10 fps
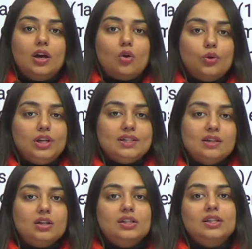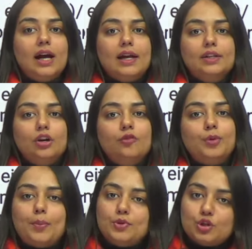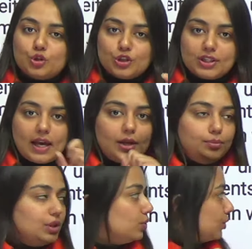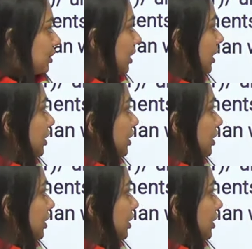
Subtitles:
only certain kind of prepositions can be used.